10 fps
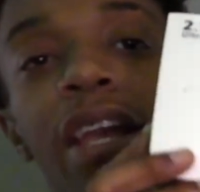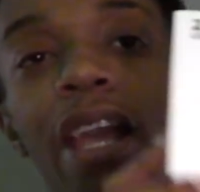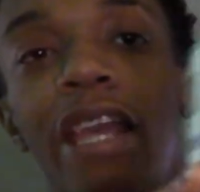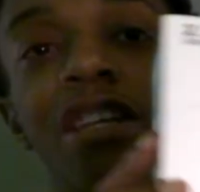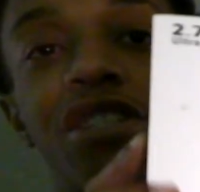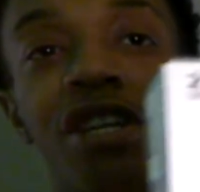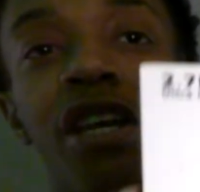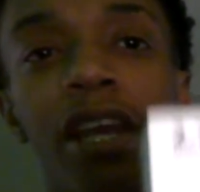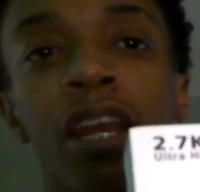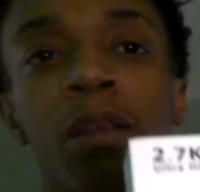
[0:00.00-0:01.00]
HD
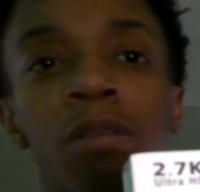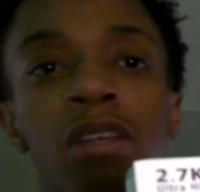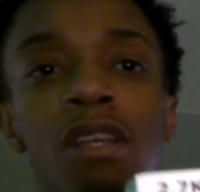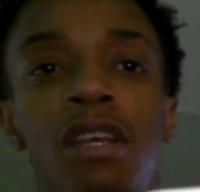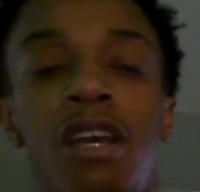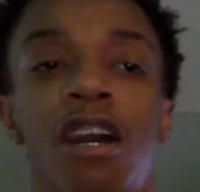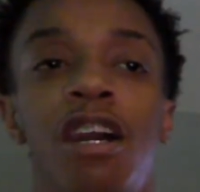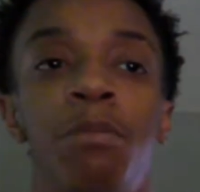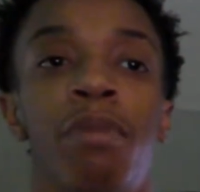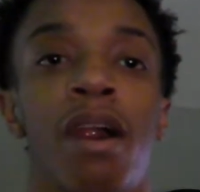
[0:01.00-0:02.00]
camera,
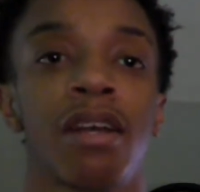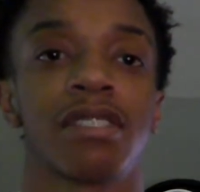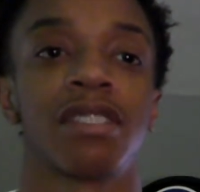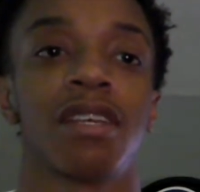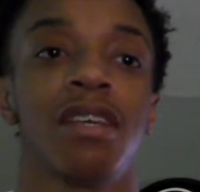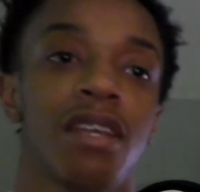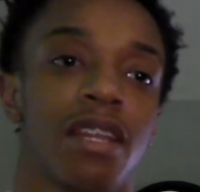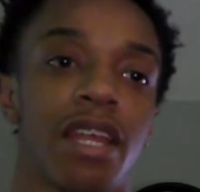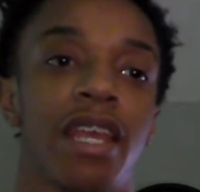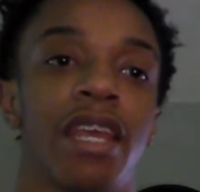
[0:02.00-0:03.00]
unboxed
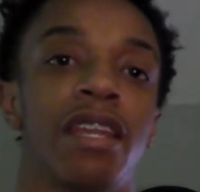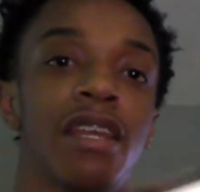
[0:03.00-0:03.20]
and